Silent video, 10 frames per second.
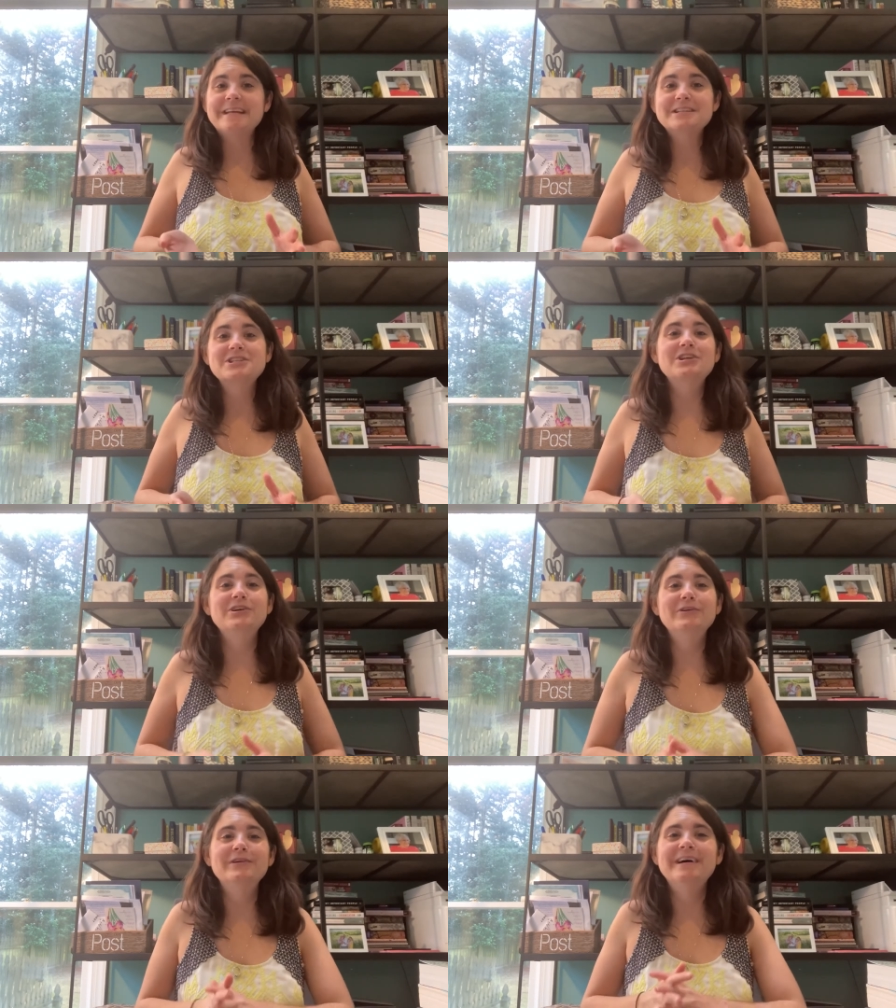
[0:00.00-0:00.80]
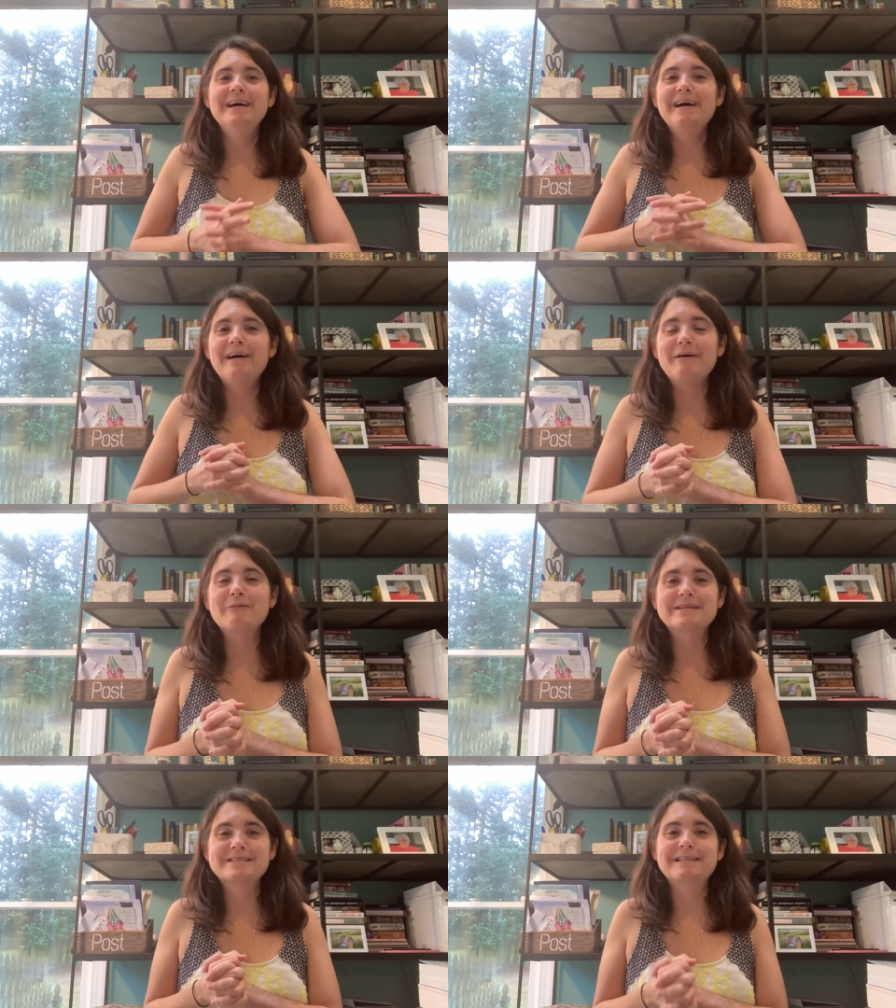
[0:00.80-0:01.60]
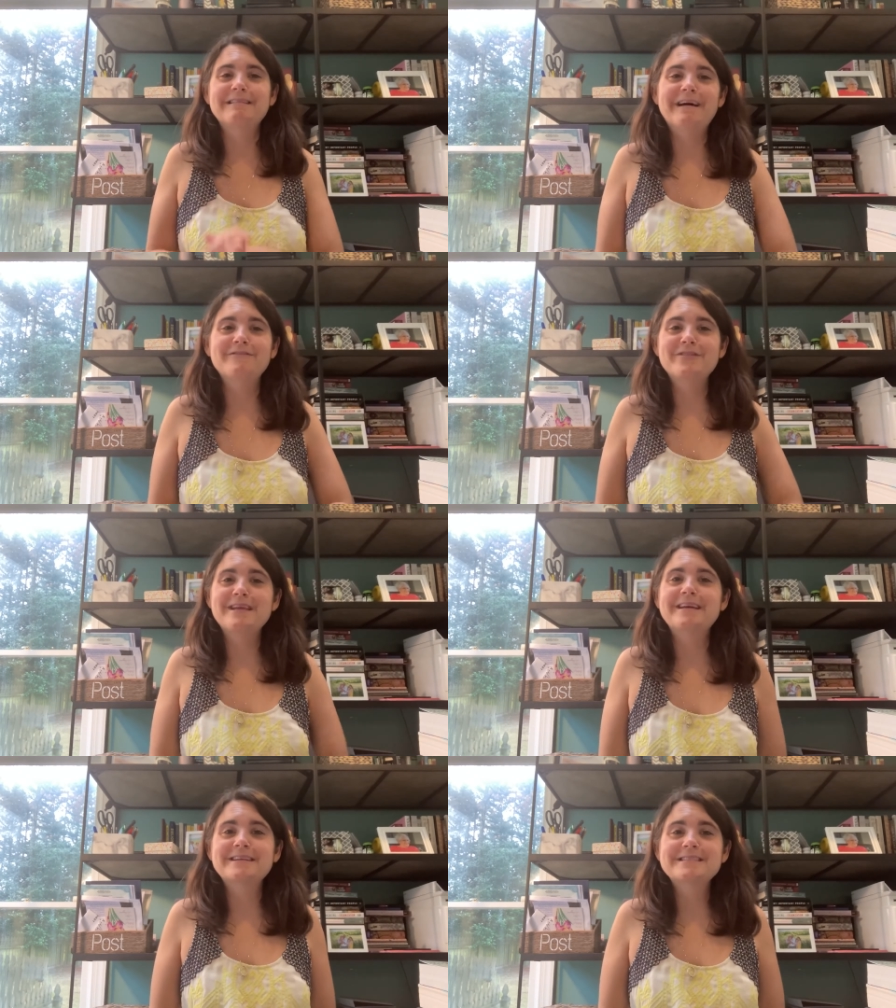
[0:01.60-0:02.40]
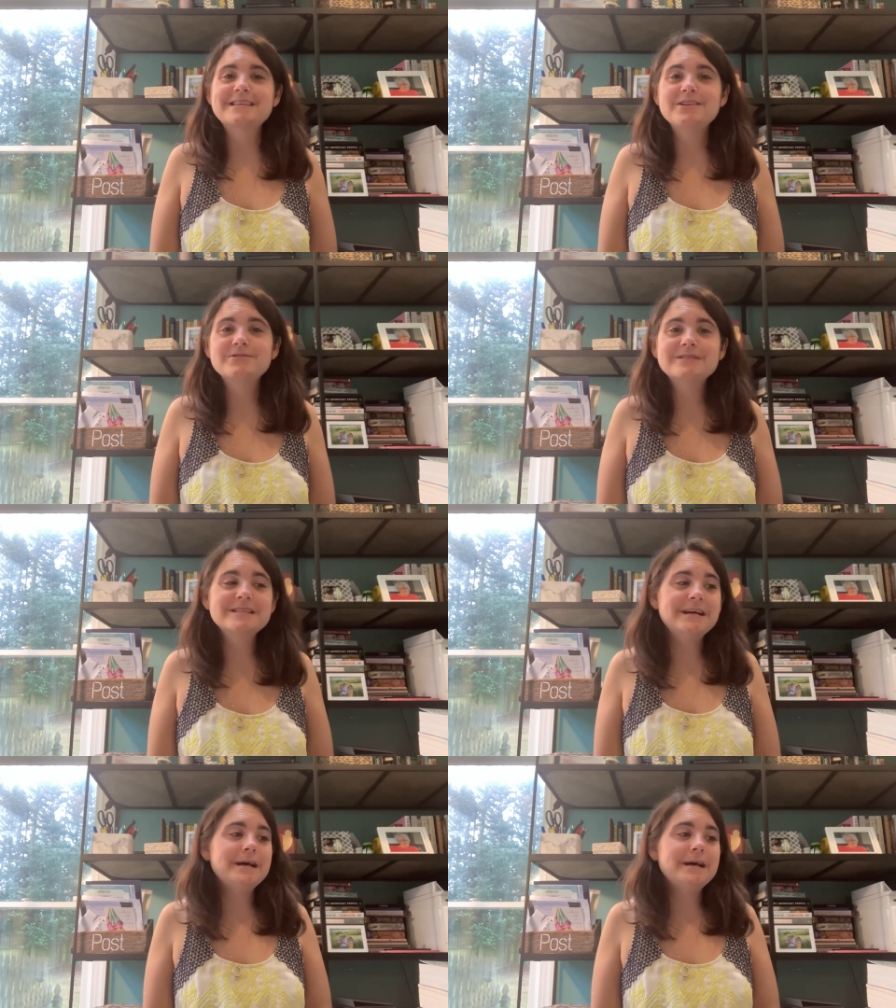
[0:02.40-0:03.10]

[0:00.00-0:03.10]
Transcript: issue. Always love the excuse.